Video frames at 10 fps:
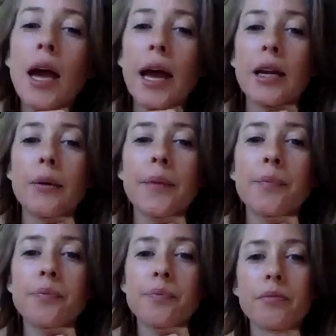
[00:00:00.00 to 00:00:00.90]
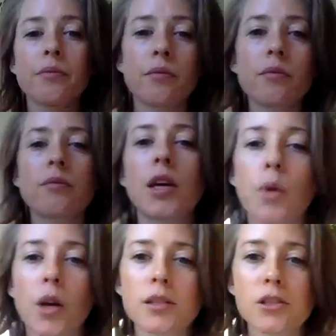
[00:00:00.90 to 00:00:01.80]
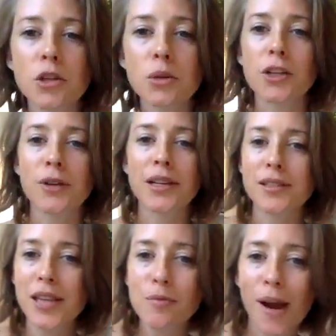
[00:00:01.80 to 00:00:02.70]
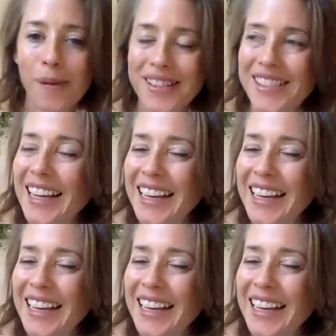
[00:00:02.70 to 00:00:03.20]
Anyway, it works. It still works, right? It's the same premise.